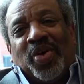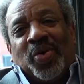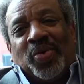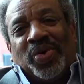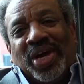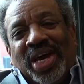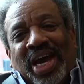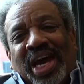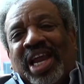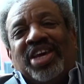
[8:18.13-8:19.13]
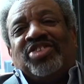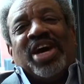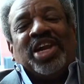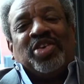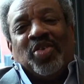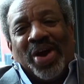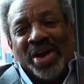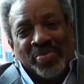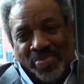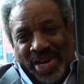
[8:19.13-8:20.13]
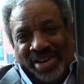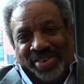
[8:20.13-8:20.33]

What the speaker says: And because they didn't doubt it, we're not